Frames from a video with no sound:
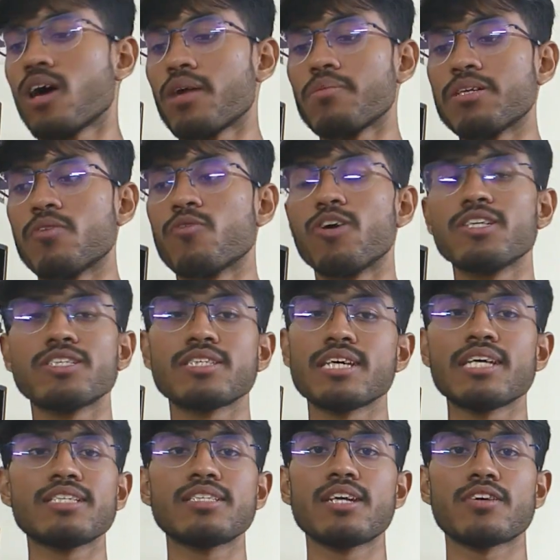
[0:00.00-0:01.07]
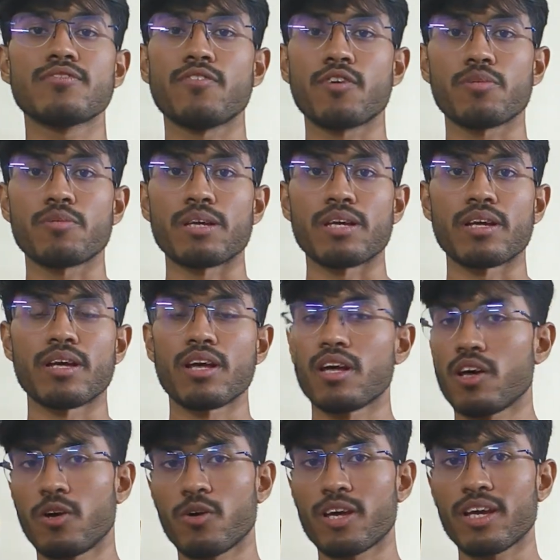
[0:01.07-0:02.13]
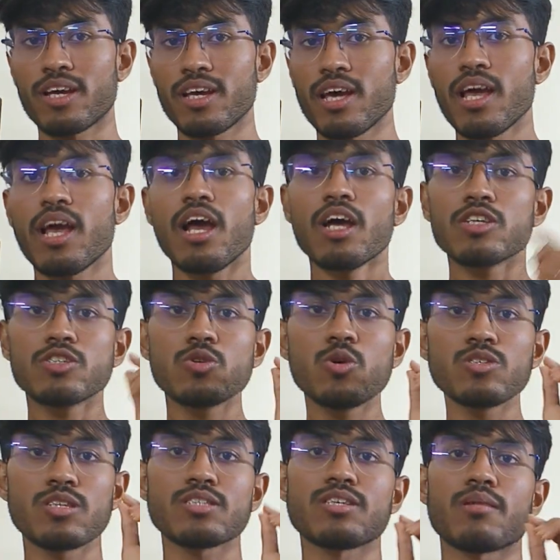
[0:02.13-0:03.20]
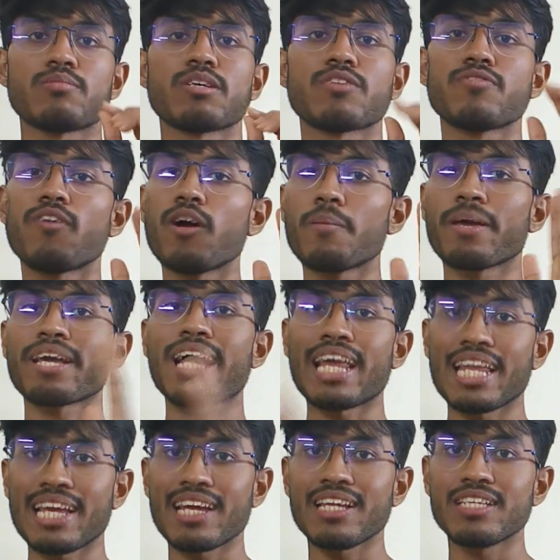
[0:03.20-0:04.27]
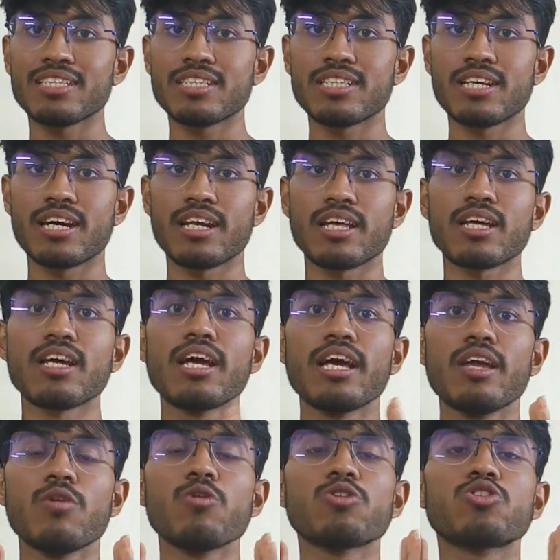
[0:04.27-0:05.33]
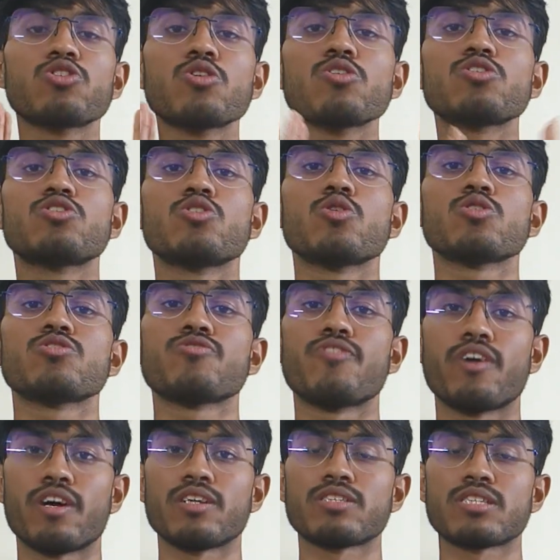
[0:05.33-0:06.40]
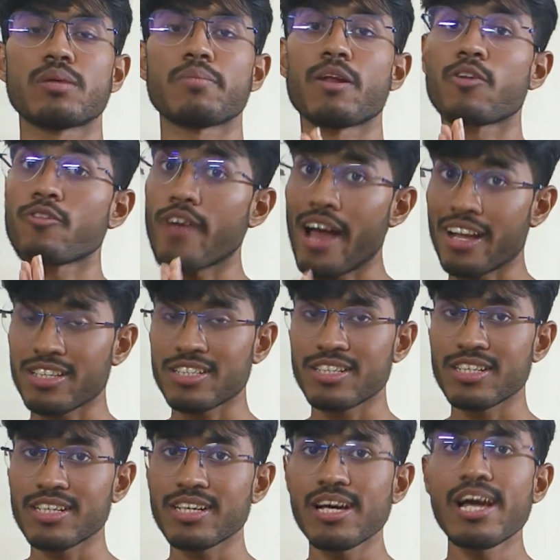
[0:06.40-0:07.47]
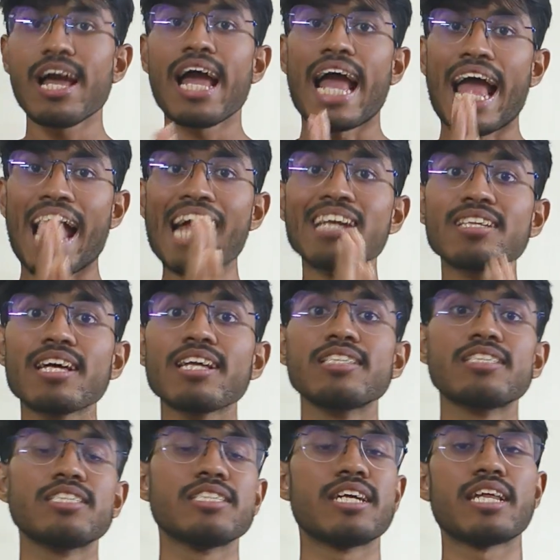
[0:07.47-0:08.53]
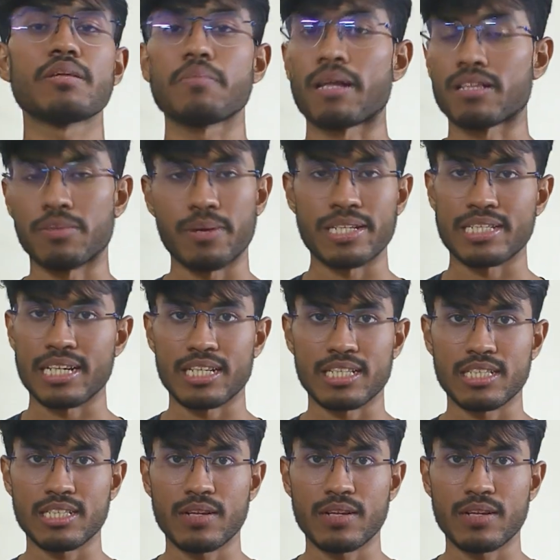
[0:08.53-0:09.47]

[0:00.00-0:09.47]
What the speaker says: which is easier for me. Okay. Choose the subject for mechanical engineering. You should choose first the manufacturing and the engineering mathematics.